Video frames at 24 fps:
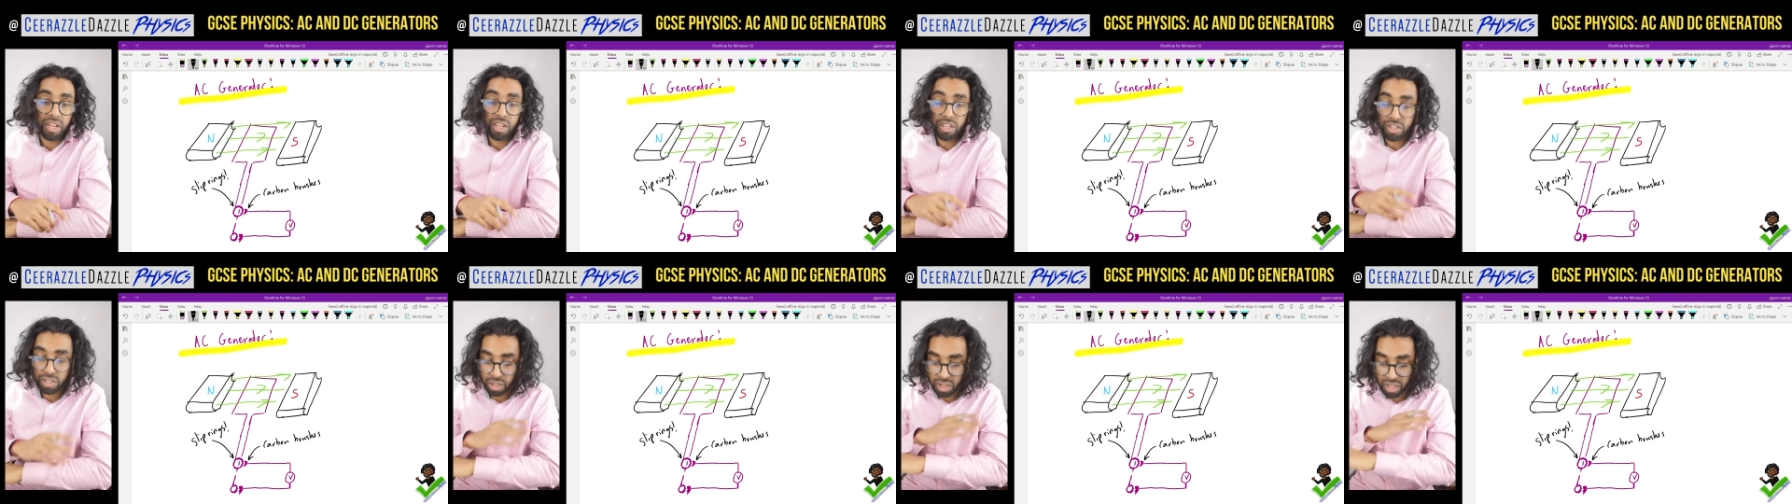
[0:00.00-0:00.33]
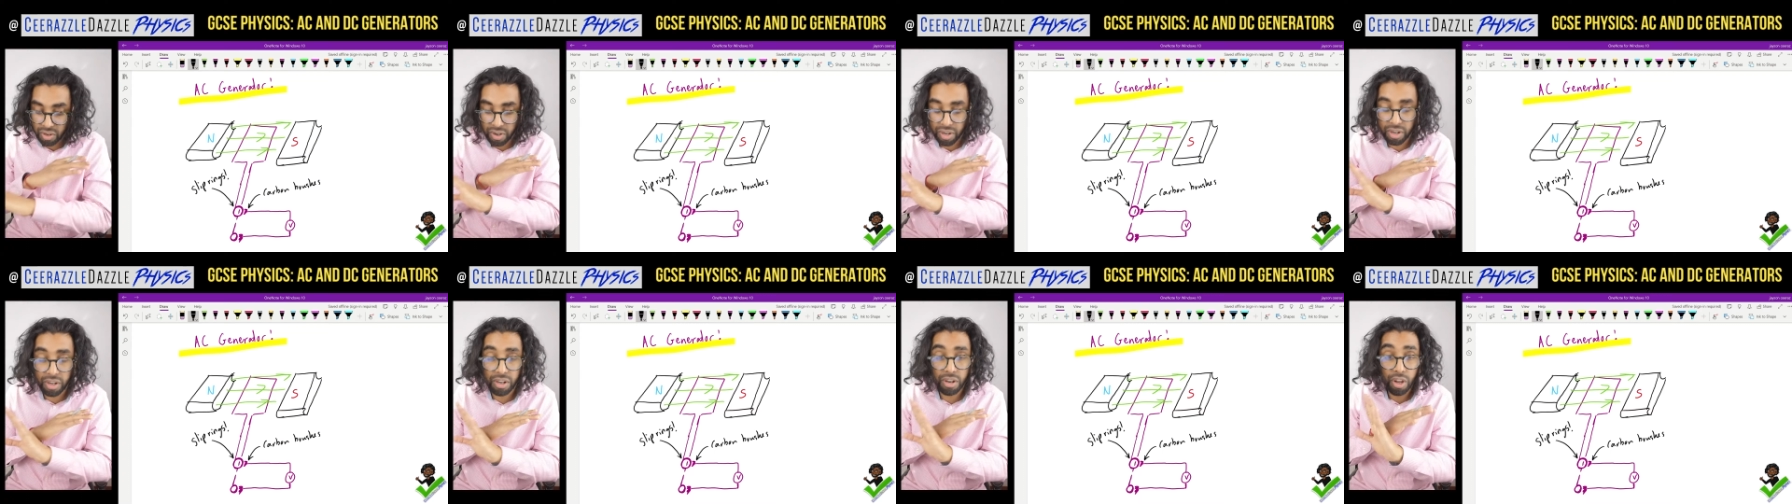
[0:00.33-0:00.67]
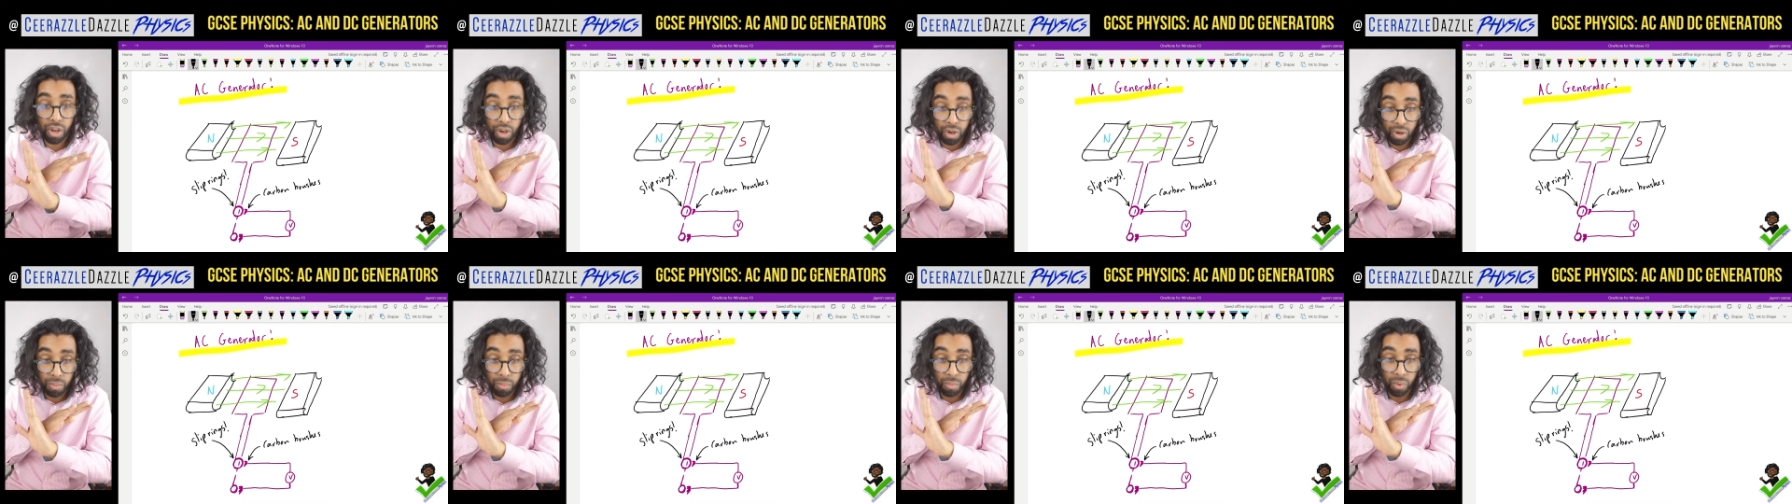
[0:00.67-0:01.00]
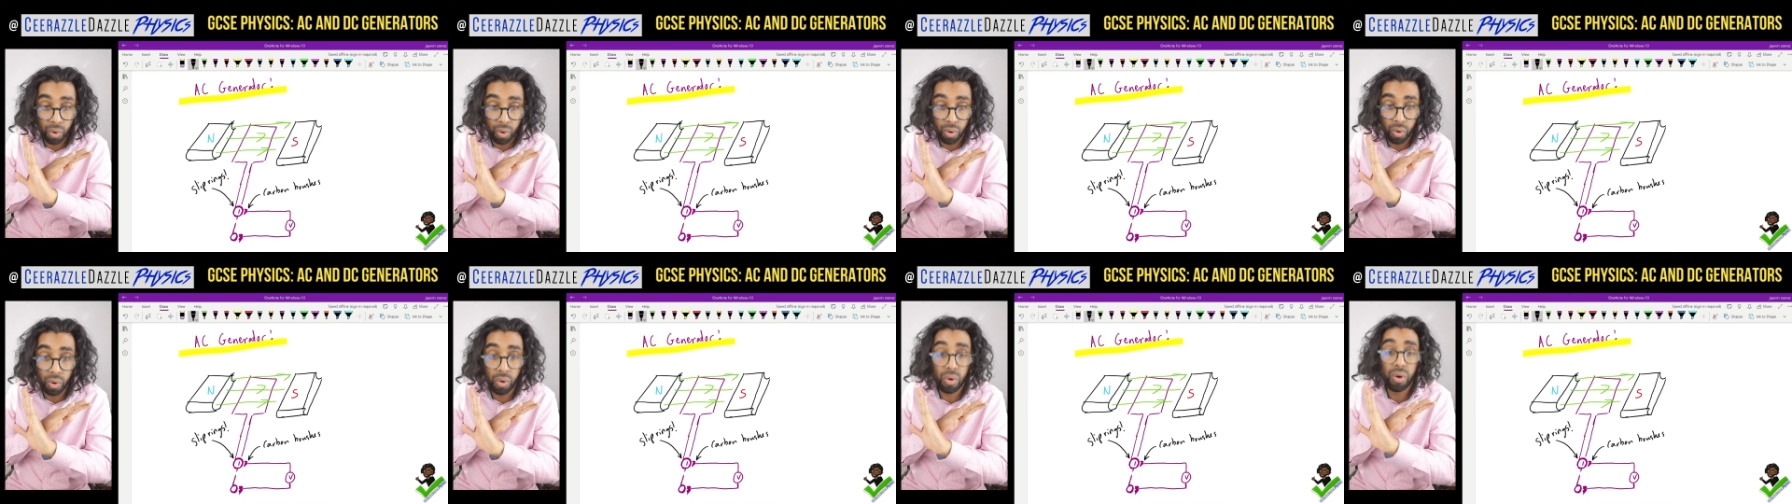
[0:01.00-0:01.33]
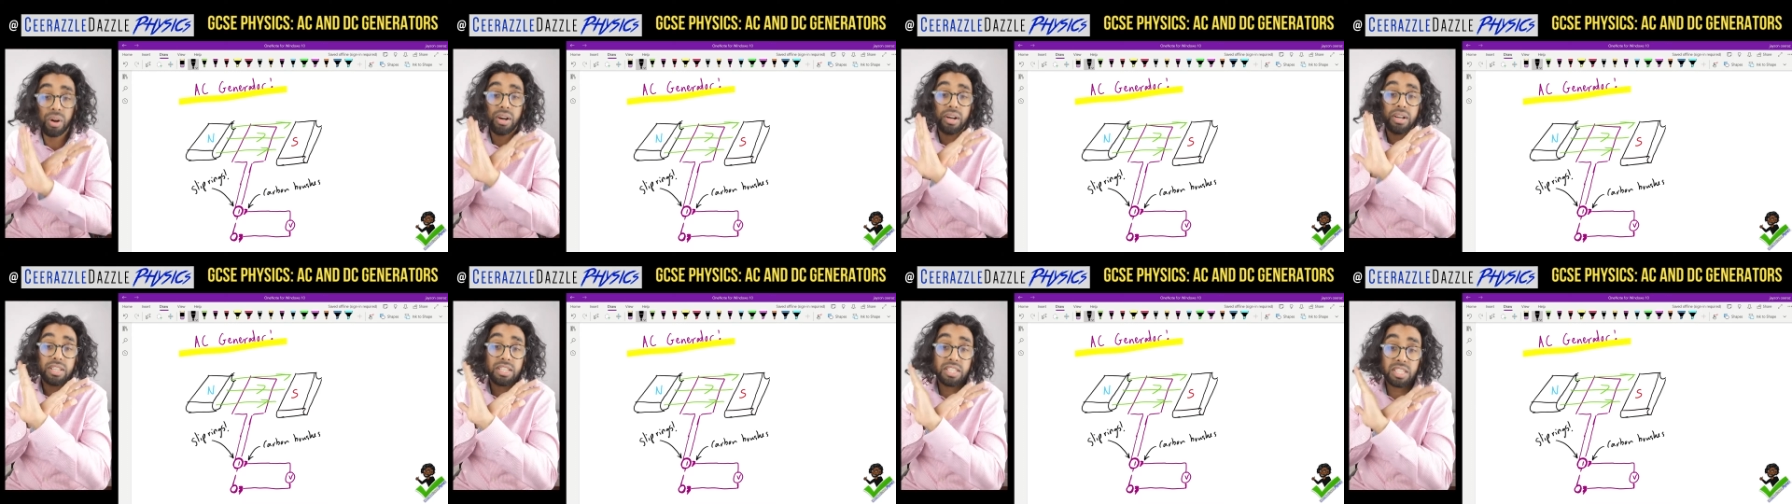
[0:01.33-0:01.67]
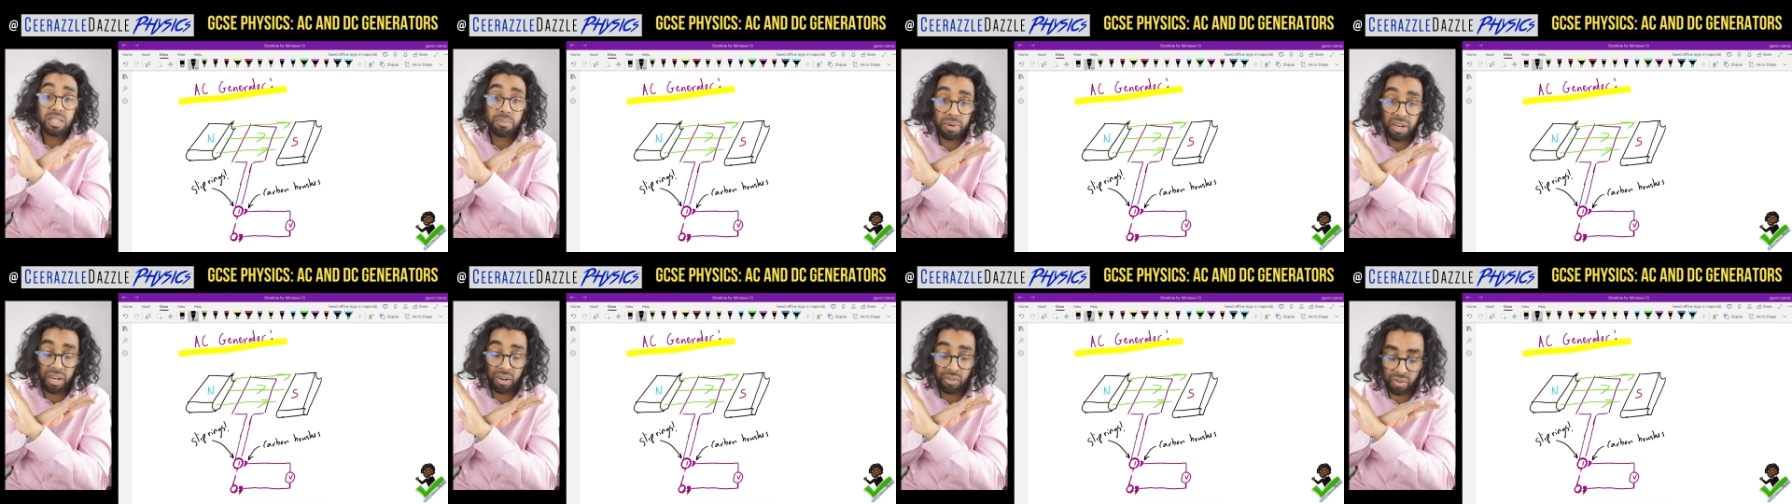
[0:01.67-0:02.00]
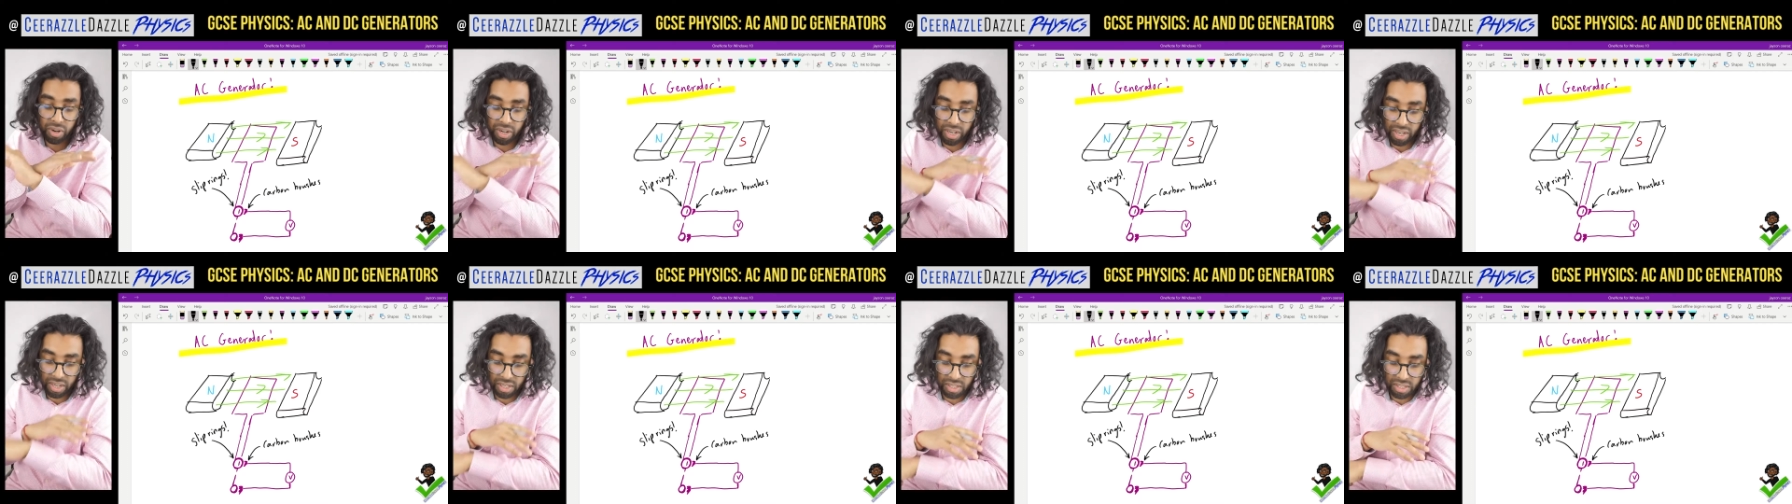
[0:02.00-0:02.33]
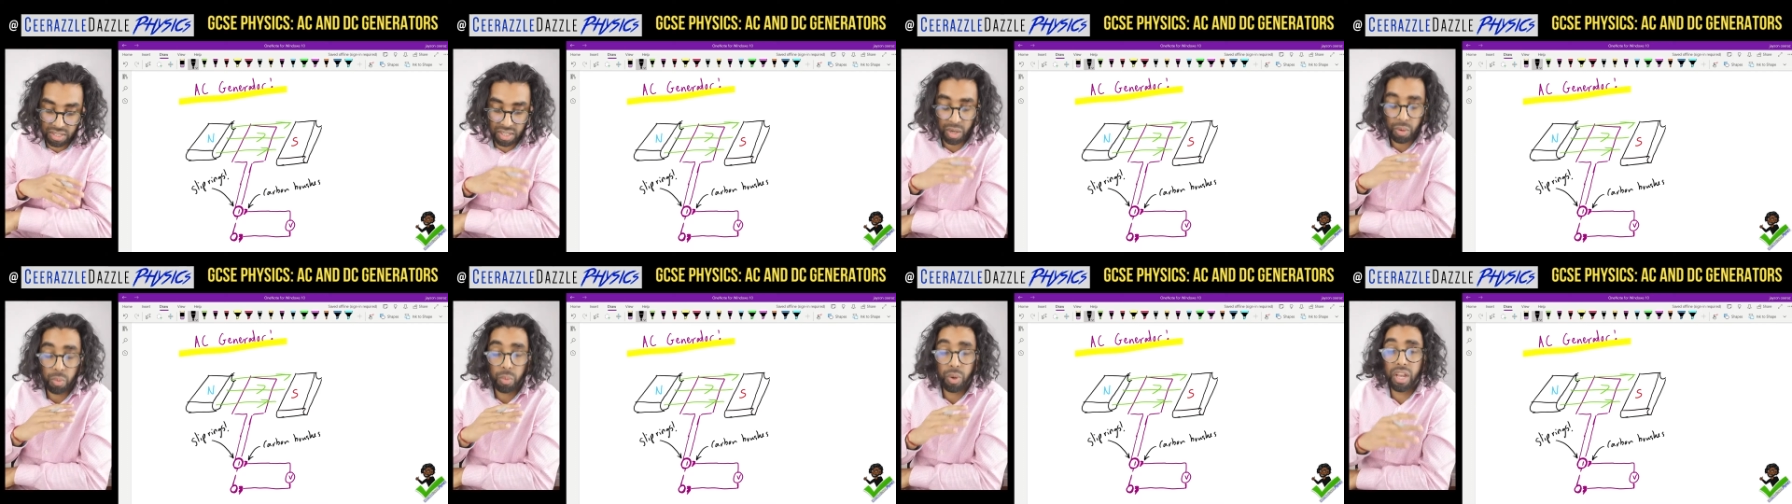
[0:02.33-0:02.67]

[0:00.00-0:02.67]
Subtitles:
So there are no more split rings.